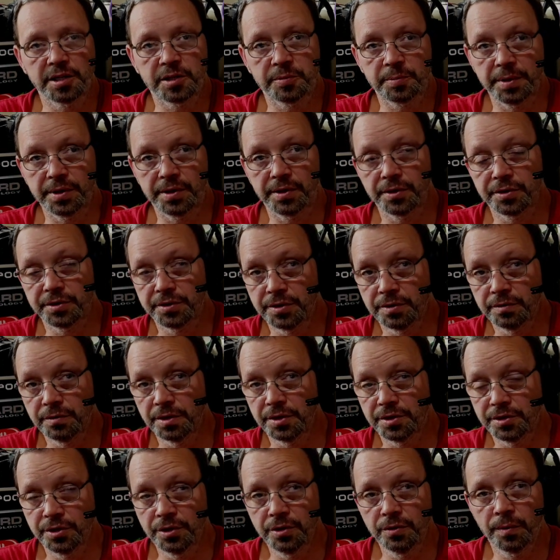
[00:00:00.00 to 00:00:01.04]
a speaker
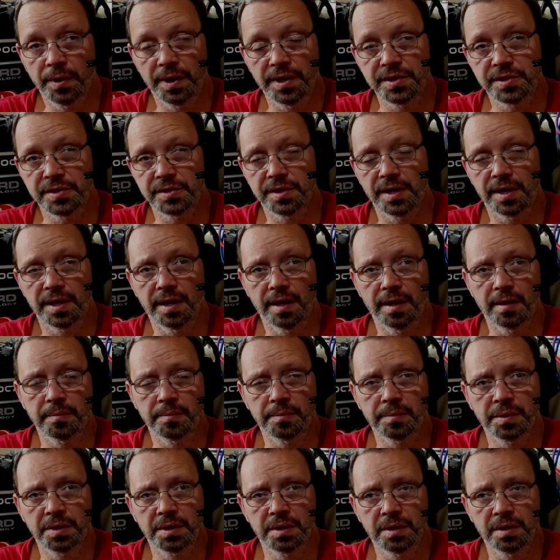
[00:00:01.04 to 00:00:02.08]
to a two-way
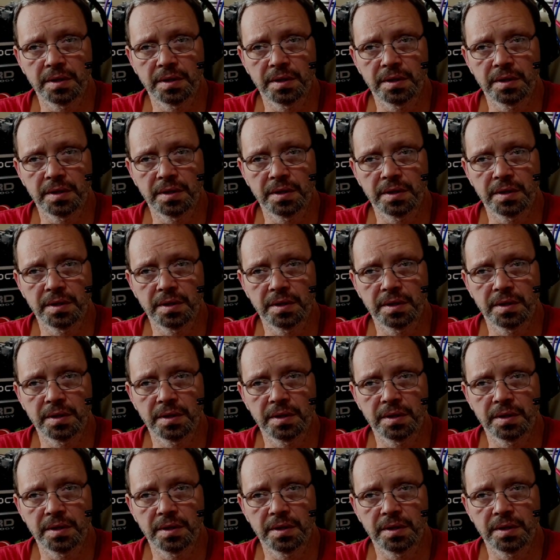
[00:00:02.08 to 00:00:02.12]
setup?